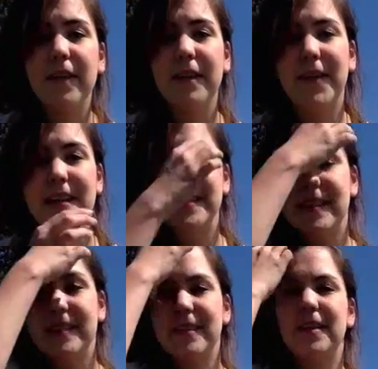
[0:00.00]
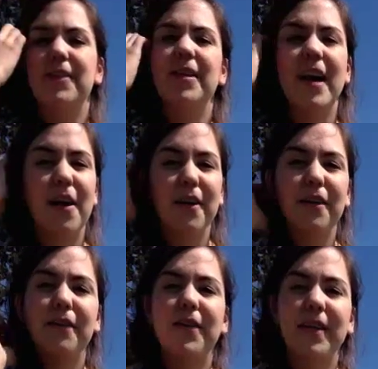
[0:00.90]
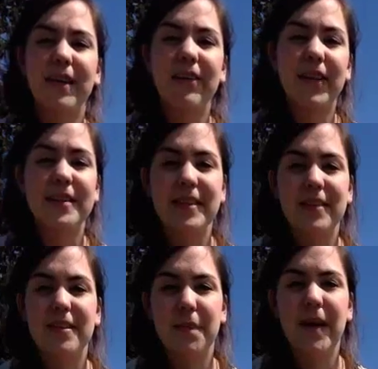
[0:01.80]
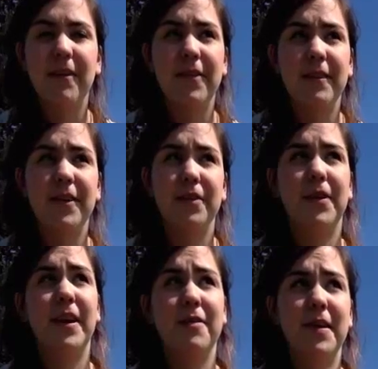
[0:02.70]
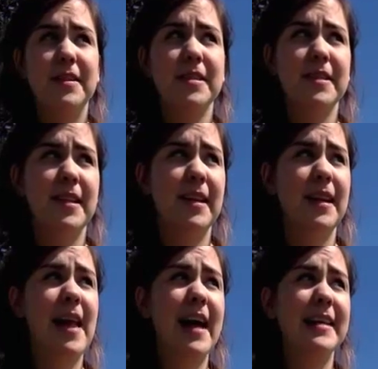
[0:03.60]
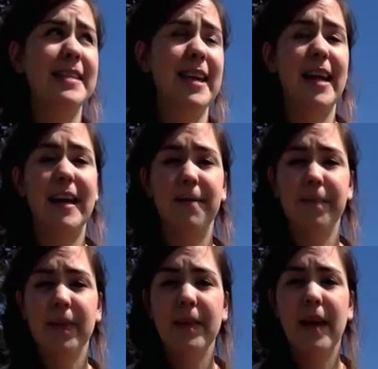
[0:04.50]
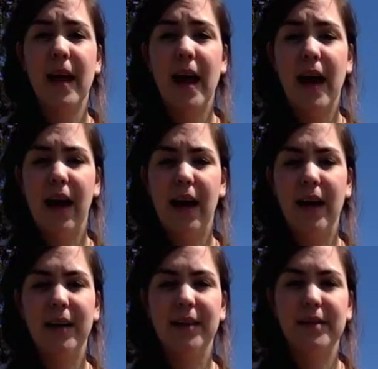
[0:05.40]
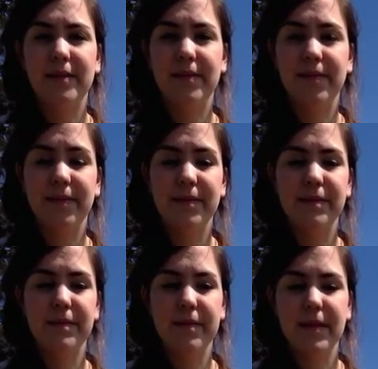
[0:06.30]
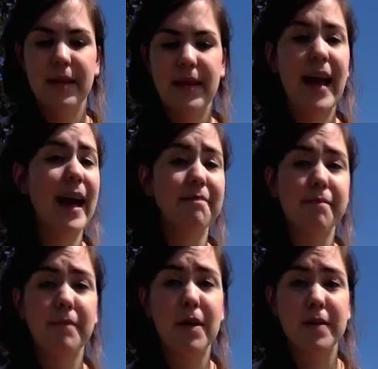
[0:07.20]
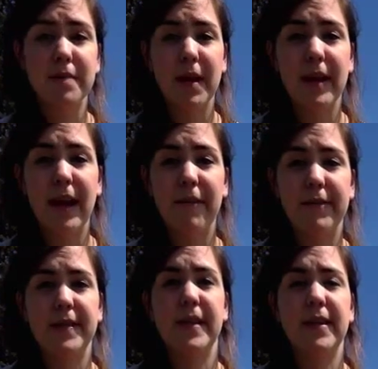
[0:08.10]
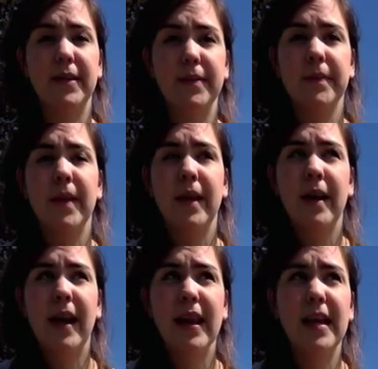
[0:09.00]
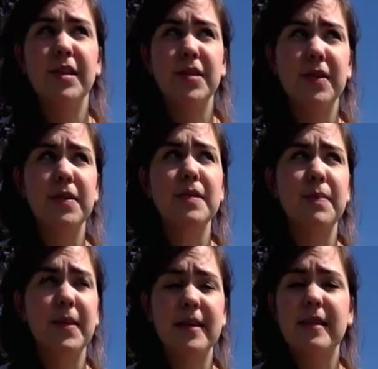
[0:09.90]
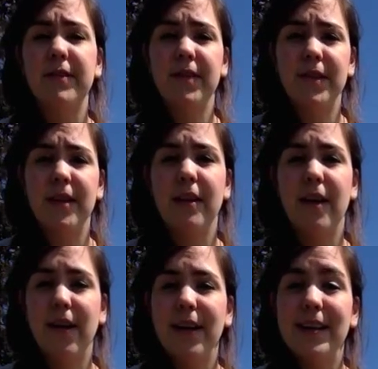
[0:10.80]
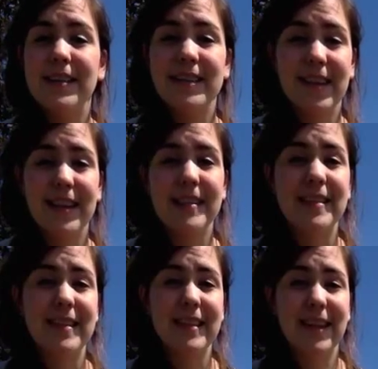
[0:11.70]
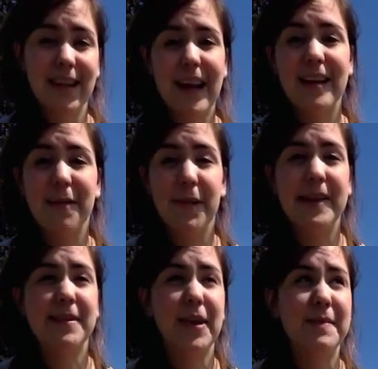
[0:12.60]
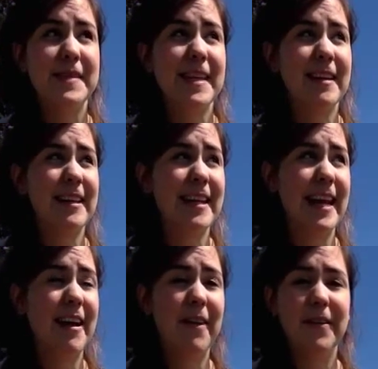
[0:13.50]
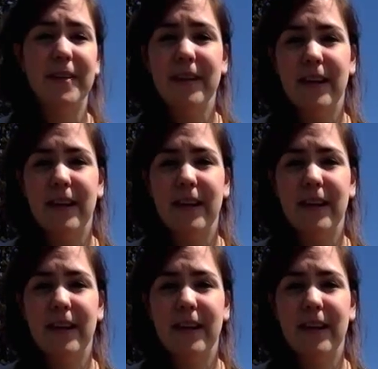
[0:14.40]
the West Coast. Well, not all over the West Coast, but I've lived in Oregon, Washington, and Alaska. Yeah, most of my life, so I think Juneau is the place I've lived in the longest, and it's kind of the place where I'm settling down.